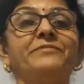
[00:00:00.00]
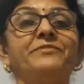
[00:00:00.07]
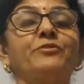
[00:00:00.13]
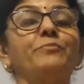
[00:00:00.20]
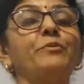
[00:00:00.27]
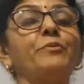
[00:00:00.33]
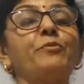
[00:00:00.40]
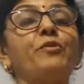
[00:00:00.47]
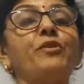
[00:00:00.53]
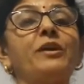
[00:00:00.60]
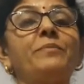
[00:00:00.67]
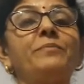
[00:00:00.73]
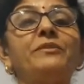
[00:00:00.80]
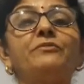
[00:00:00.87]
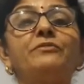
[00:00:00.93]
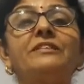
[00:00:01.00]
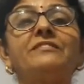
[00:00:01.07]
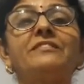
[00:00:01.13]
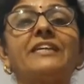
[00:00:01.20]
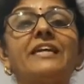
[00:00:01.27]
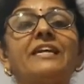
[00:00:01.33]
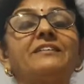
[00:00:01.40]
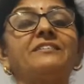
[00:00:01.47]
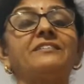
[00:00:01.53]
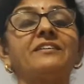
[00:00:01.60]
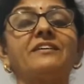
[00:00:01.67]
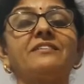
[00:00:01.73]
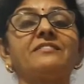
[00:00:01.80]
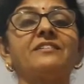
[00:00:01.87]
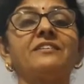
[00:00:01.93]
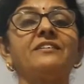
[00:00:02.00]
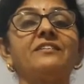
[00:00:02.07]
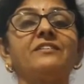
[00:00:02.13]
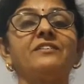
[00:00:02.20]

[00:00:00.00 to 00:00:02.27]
So before coming to the second stanza,